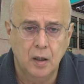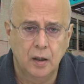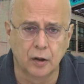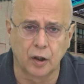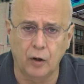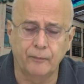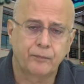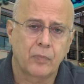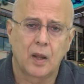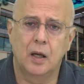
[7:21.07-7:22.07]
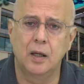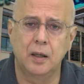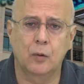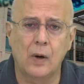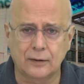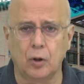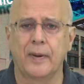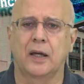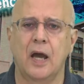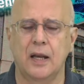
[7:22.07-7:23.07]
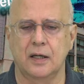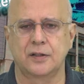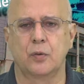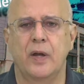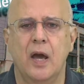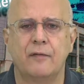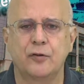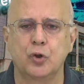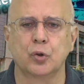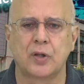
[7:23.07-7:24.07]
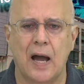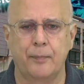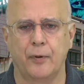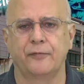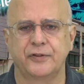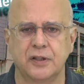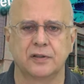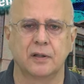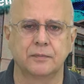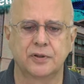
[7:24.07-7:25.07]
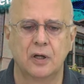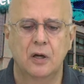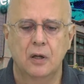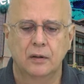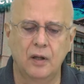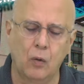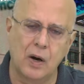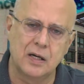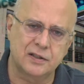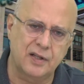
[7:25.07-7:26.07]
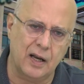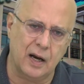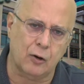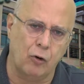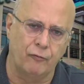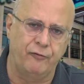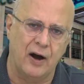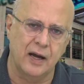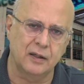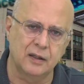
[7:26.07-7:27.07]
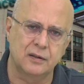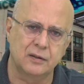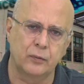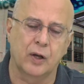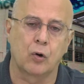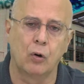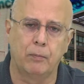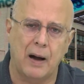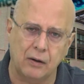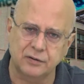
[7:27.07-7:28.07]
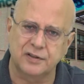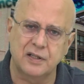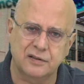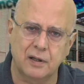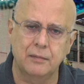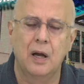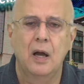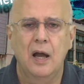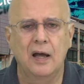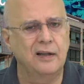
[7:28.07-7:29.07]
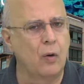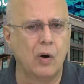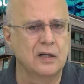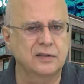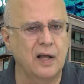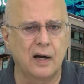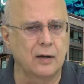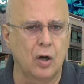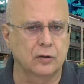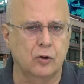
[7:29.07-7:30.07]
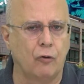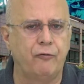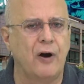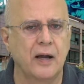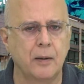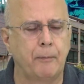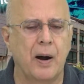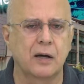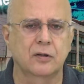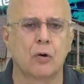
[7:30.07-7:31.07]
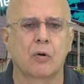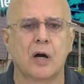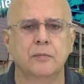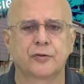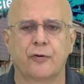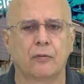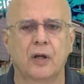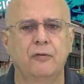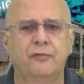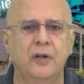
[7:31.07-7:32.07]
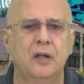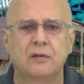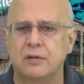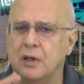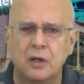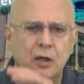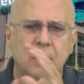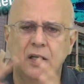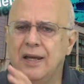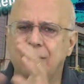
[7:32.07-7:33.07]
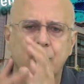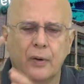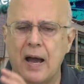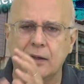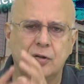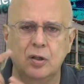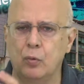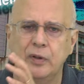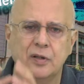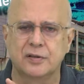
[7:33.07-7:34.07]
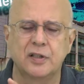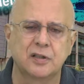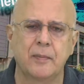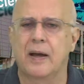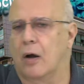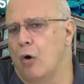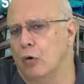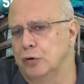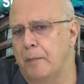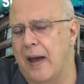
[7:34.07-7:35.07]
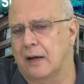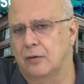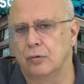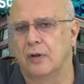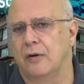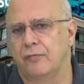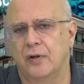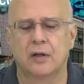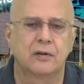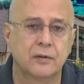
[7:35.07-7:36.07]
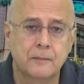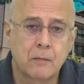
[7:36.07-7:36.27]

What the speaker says: You know, in quantum mechanics, we have two types of systems. The ones that are confined, we call bound system, and the ones that are not confined. A particle comes from the infinite, interact with the system and goes back to the infinite.